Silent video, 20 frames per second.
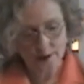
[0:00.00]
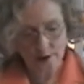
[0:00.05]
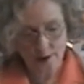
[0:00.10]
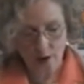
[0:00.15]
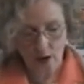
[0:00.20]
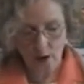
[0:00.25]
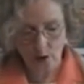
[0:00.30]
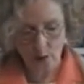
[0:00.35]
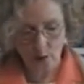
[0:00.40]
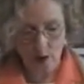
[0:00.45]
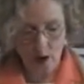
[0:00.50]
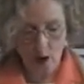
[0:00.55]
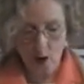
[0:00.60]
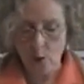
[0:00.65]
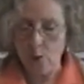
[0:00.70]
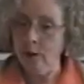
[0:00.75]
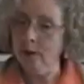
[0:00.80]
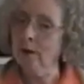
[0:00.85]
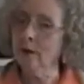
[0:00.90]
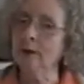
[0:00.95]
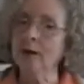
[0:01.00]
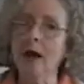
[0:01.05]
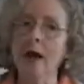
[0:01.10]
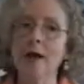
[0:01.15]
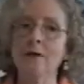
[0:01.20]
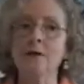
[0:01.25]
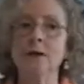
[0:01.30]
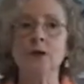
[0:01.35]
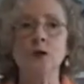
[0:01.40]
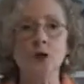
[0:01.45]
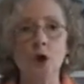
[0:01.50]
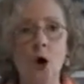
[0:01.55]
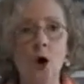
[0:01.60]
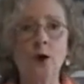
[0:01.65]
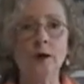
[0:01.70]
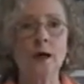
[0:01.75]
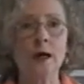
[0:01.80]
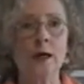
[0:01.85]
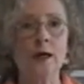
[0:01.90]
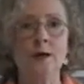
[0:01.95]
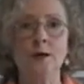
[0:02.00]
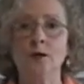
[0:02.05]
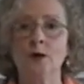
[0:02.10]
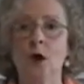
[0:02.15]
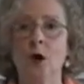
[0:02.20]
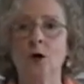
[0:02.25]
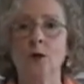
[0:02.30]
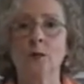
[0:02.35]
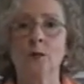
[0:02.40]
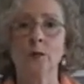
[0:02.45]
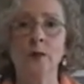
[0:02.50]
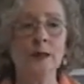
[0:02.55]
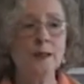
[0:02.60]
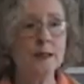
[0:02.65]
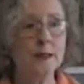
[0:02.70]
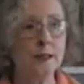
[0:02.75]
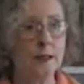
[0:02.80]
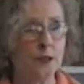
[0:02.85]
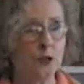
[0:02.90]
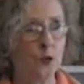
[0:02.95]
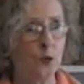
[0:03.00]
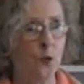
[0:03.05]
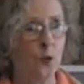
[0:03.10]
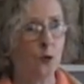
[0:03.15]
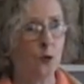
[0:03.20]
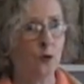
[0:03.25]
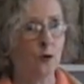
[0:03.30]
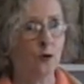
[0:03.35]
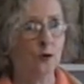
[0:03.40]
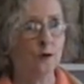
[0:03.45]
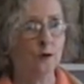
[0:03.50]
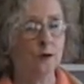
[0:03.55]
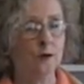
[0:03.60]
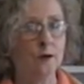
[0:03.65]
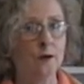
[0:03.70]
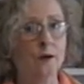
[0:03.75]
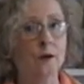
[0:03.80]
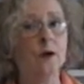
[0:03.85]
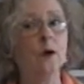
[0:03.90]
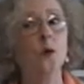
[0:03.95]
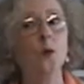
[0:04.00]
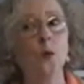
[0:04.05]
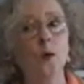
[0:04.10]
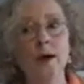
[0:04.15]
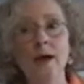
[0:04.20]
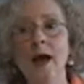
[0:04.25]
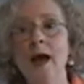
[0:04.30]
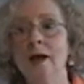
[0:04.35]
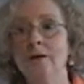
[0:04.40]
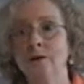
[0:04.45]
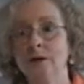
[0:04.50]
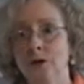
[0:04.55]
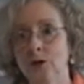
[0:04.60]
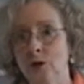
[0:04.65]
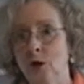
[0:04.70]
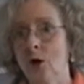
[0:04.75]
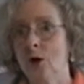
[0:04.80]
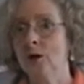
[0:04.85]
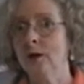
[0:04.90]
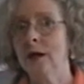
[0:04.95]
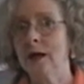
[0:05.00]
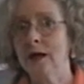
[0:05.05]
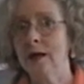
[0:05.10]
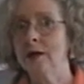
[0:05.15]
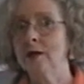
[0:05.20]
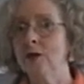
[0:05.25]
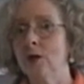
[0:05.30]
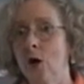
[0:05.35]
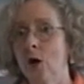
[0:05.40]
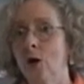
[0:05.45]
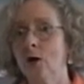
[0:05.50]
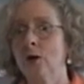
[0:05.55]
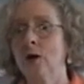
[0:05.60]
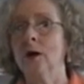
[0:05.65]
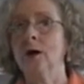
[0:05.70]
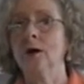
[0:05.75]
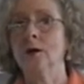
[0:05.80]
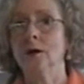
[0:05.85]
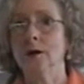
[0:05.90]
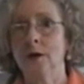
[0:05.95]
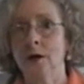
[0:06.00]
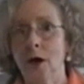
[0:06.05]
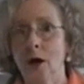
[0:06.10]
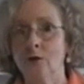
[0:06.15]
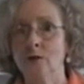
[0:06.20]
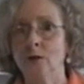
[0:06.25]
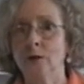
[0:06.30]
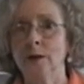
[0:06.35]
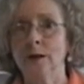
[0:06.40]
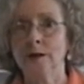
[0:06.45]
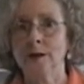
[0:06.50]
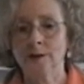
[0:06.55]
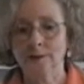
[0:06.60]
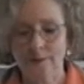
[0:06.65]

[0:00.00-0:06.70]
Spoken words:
No, we don't have a dog-eat-dog business world. We have a dog-eat-dog government.